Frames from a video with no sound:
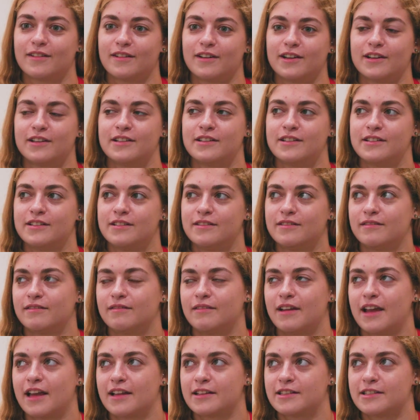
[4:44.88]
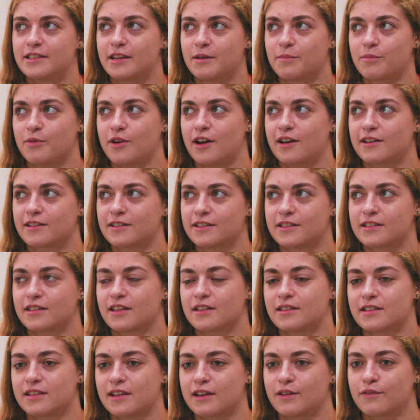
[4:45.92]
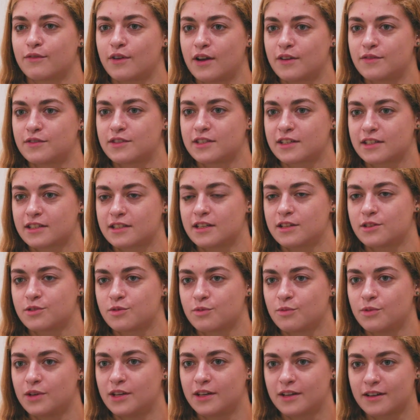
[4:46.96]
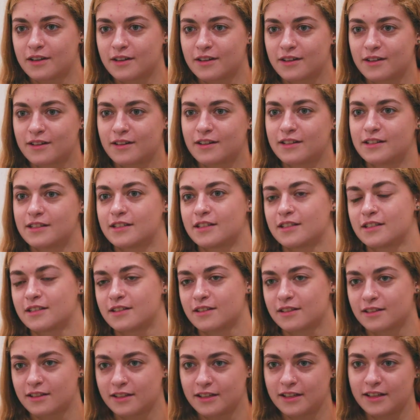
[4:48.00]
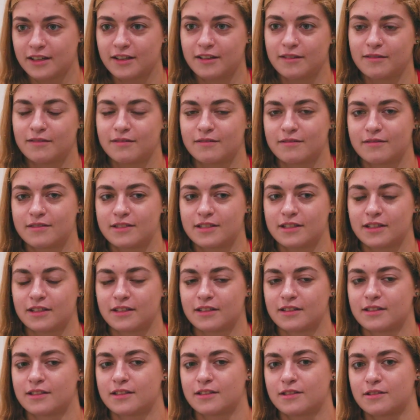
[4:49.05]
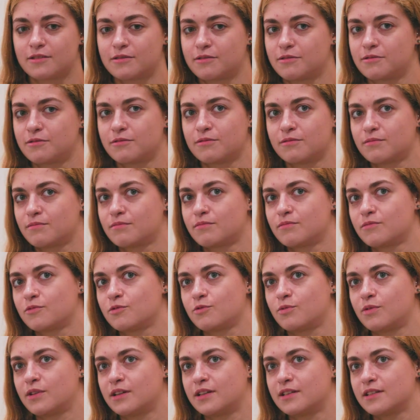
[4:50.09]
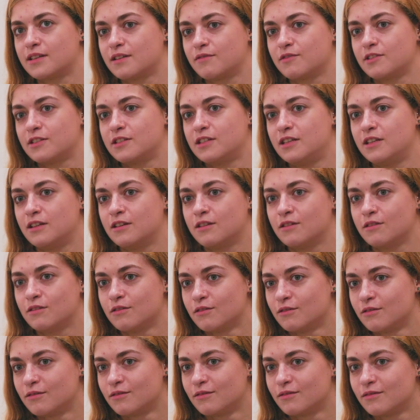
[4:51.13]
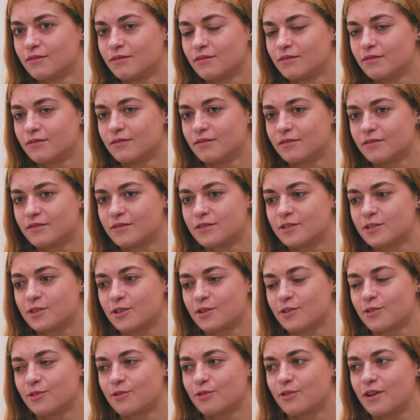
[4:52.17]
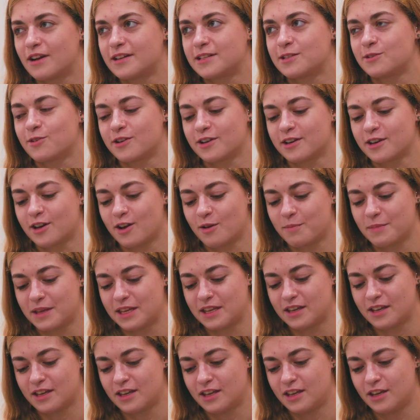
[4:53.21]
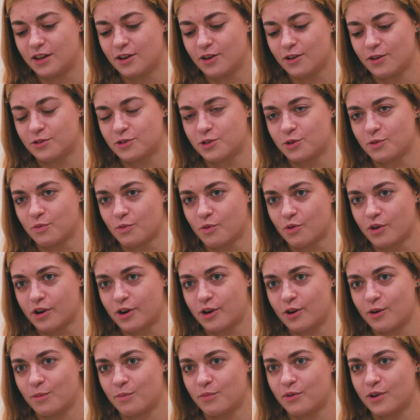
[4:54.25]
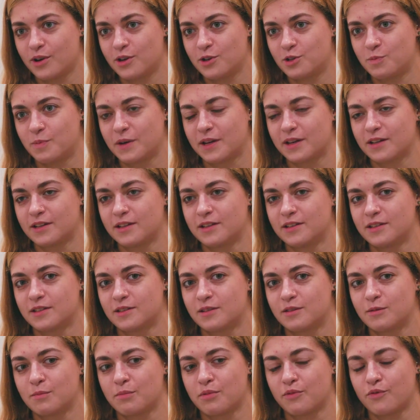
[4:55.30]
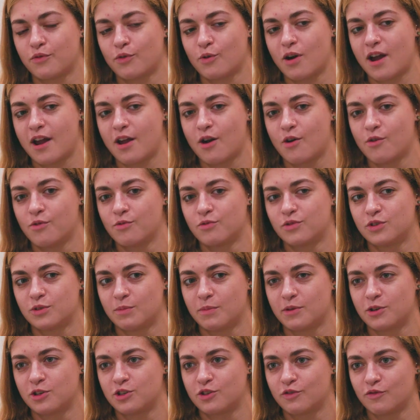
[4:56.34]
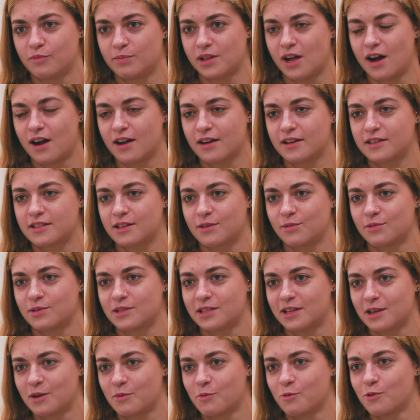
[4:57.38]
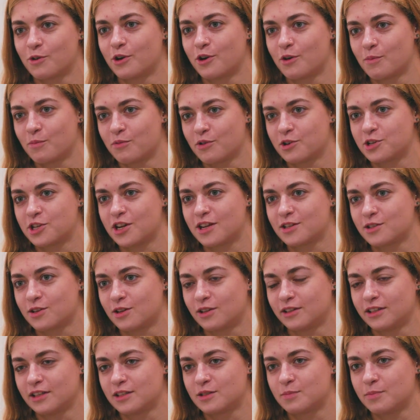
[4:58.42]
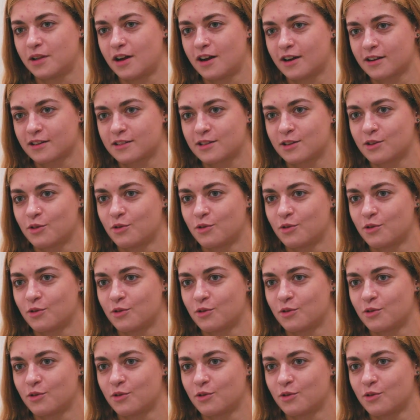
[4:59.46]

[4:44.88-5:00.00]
a handstand practice that's like 5-6 days a week consistently since 2017. So I started coming here to Warrior Bridge because before I owned a bunch of blocks, I was like, Warrior Bridge has all these blocks, and